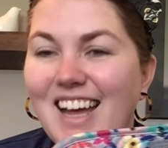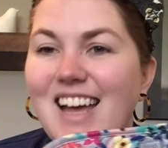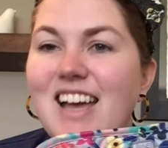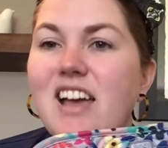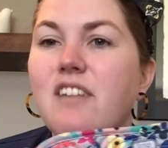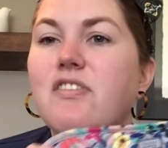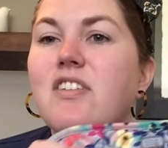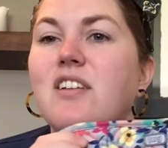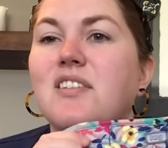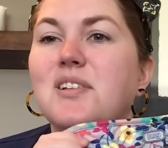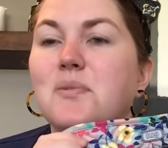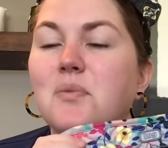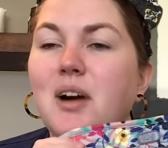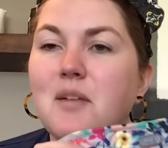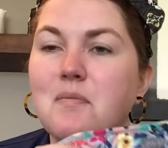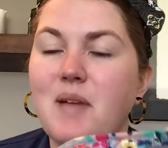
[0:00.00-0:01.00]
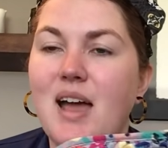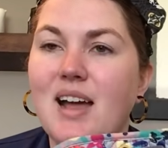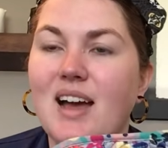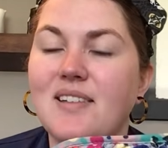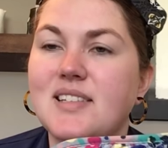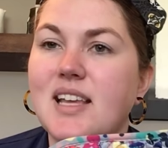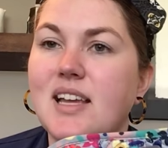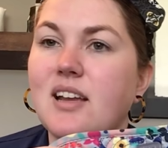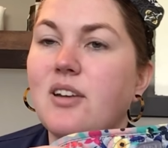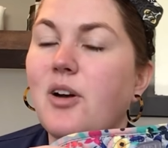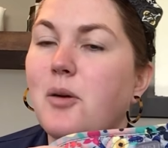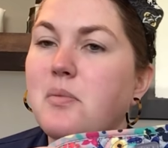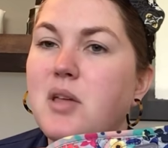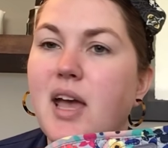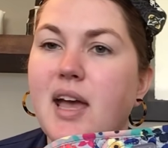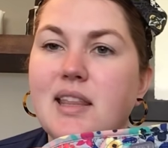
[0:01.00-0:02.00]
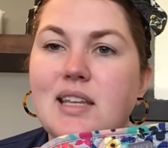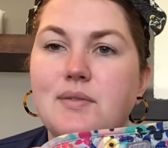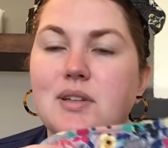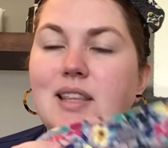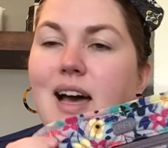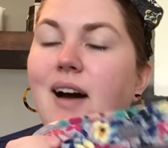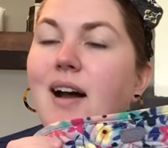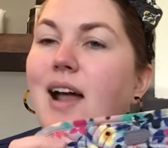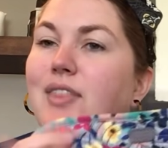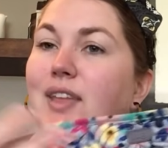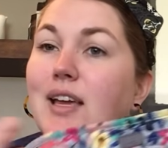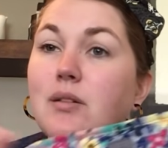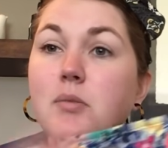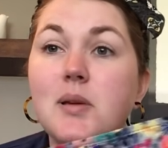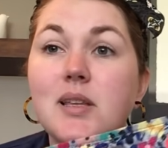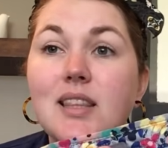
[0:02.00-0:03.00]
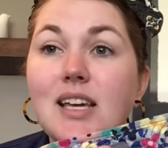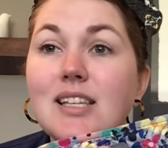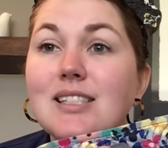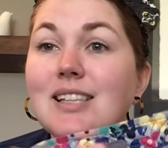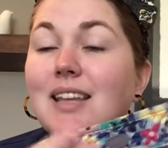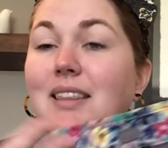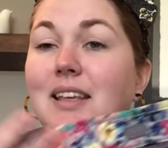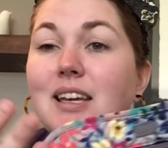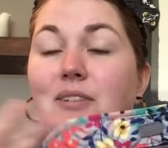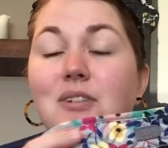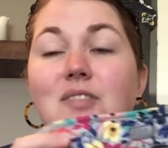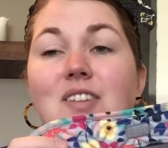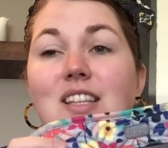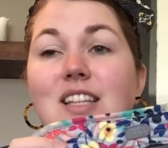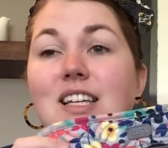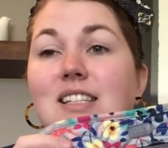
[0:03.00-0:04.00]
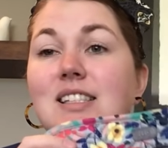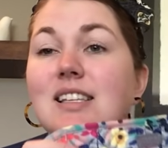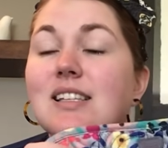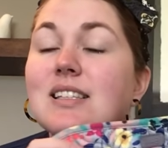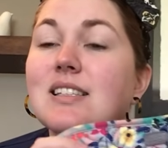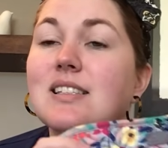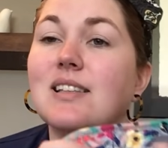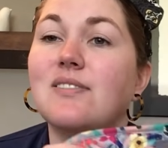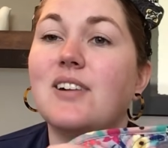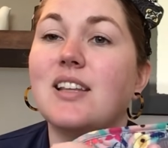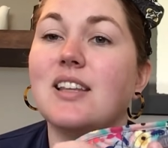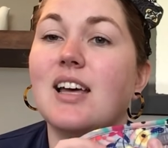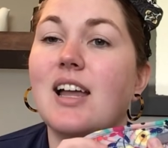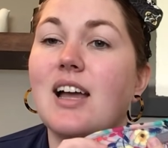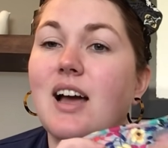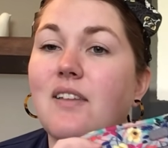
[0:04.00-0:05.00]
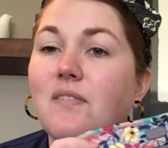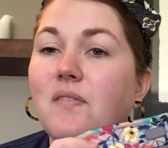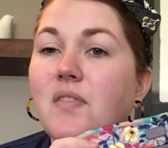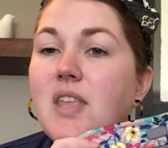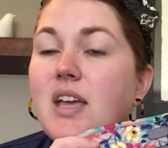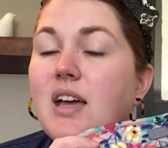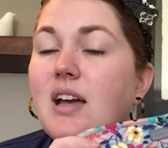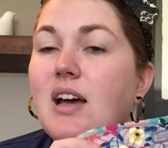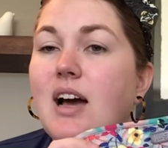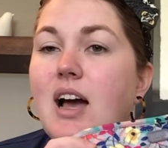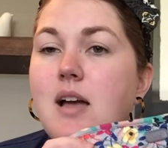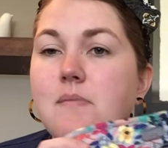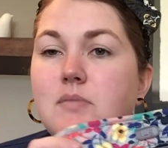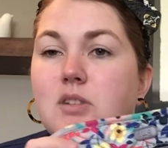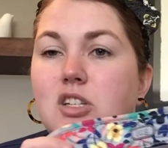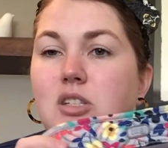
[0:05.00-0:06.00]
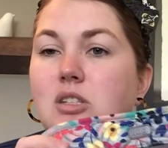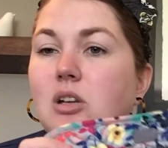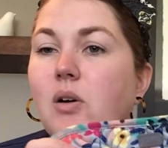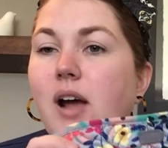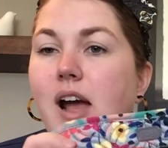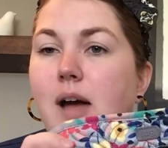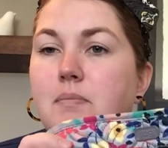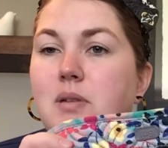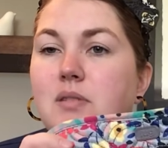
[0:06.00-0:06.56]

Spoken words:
if there was one bag I was like, nope, can't live without, I think it would be this. I think it would be this. This is the one that I am just so happy